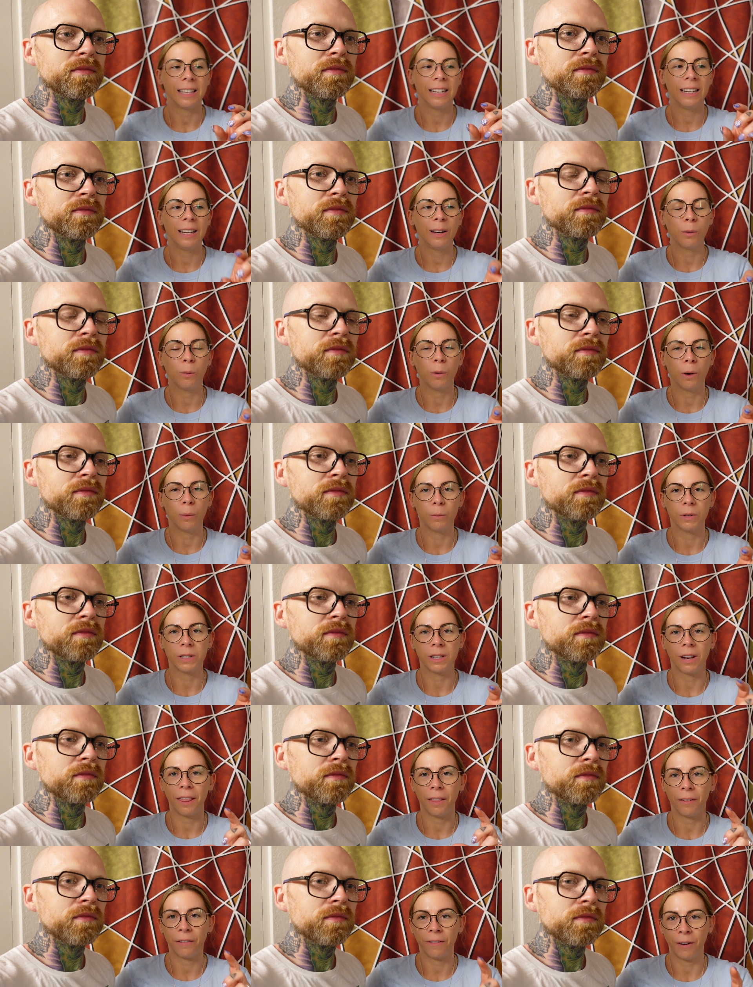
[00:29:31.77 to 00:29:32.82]
Speaker 1: little one was
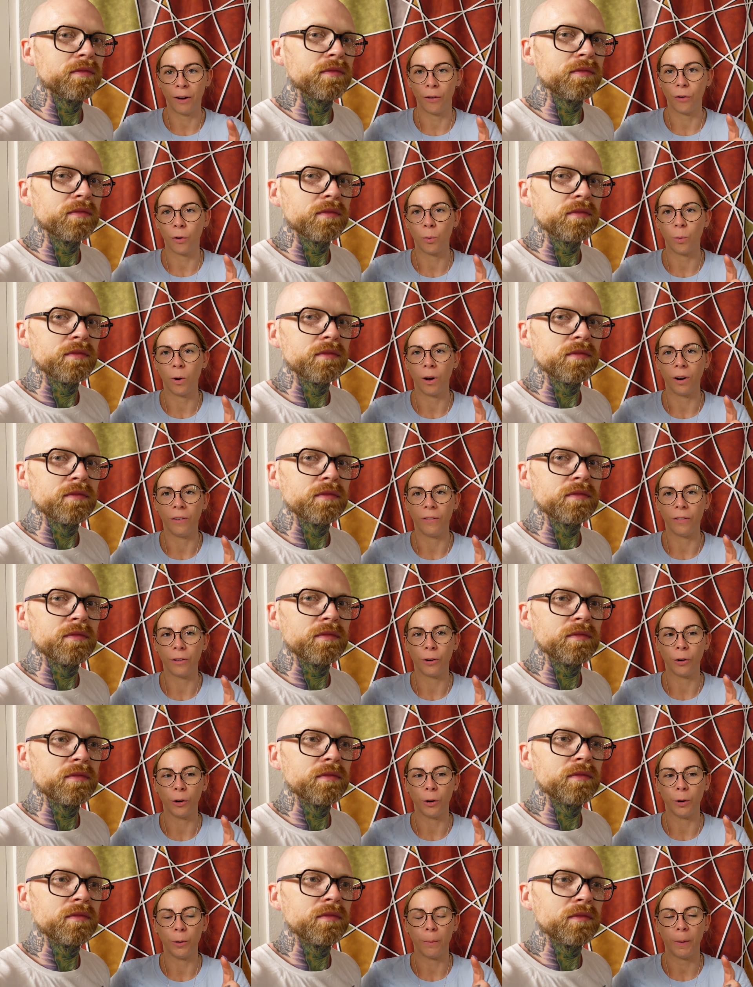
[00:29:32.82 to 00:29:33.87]
like the feral one of the
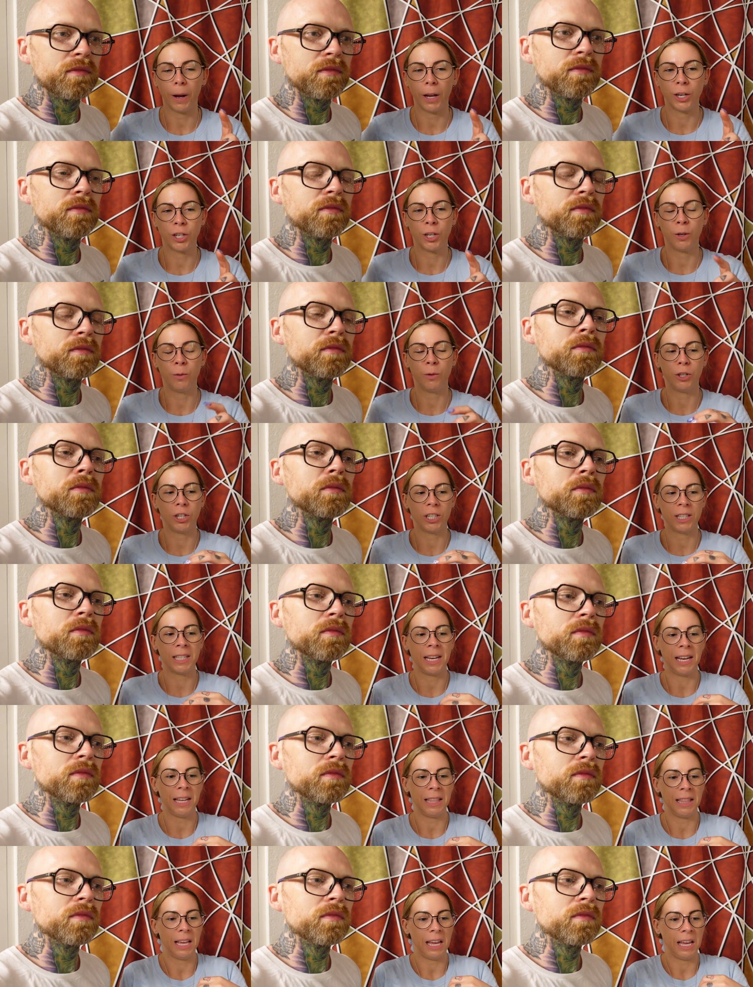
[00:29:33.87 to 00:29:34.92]
group, and she was just
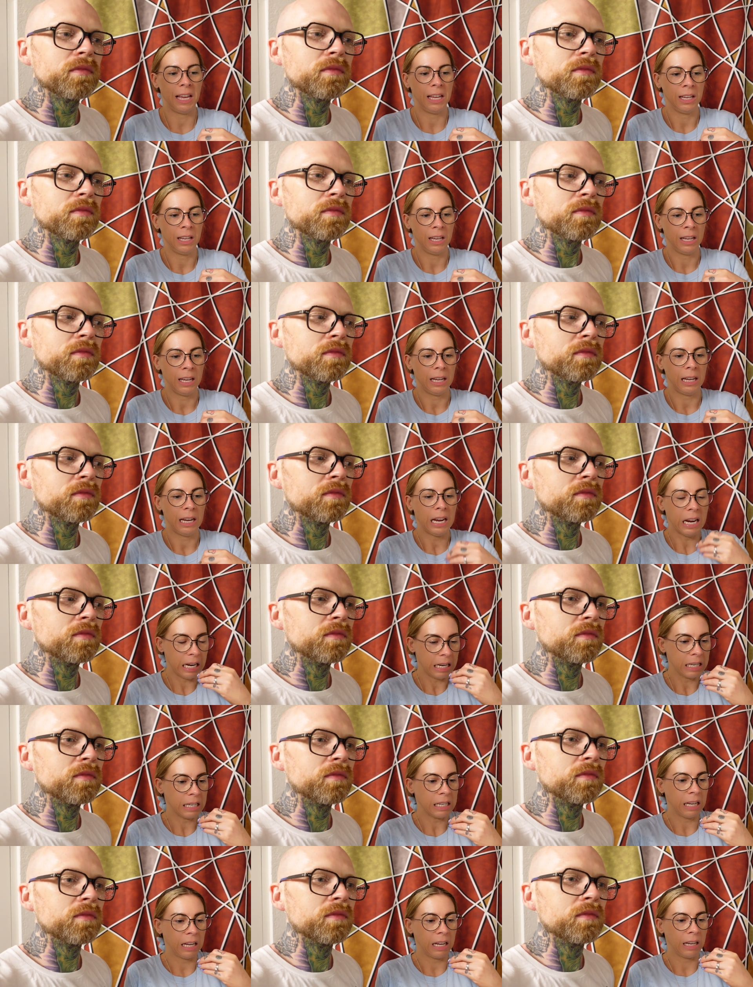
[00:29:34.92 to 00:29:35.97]
sitting there.
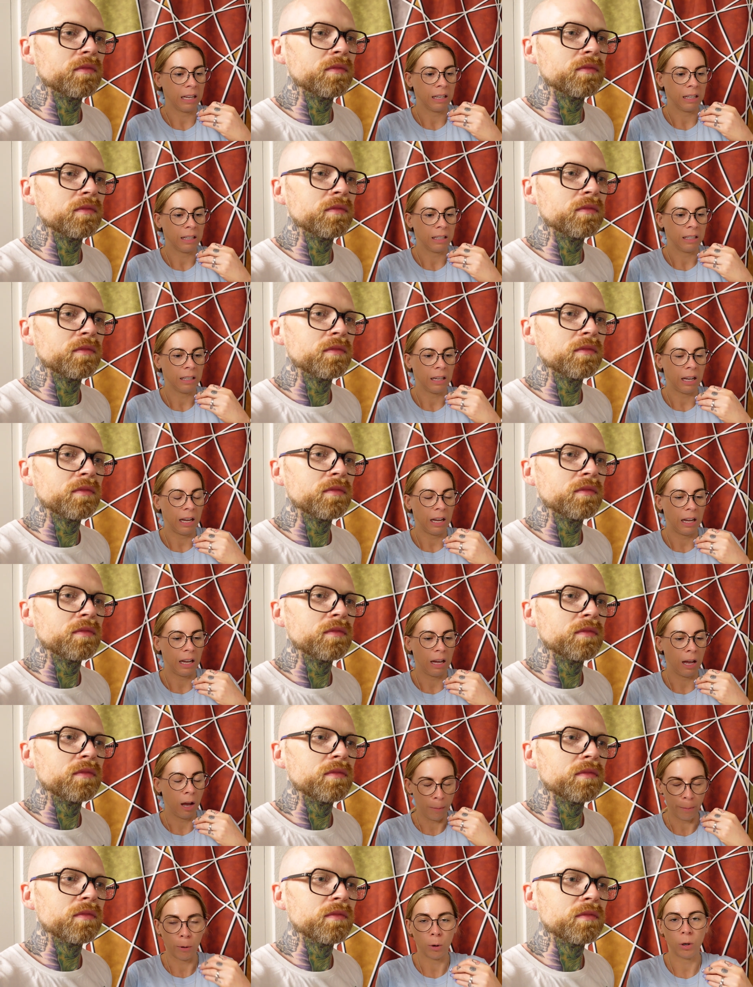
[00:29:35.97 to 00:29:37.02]
Eating
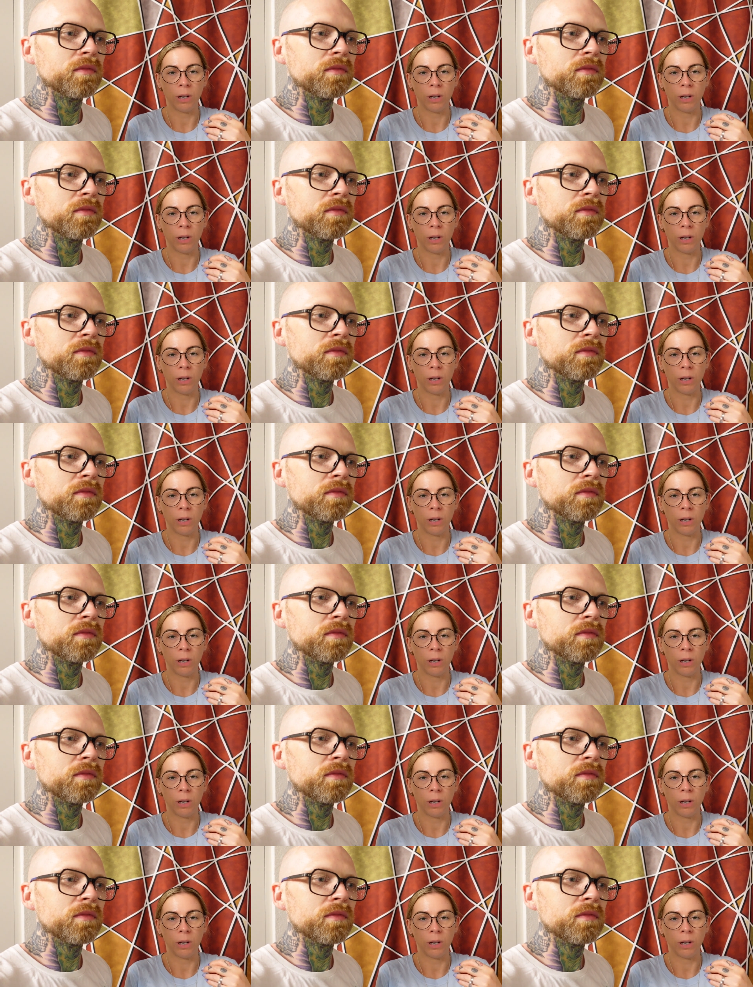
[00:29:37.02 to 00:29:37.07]
her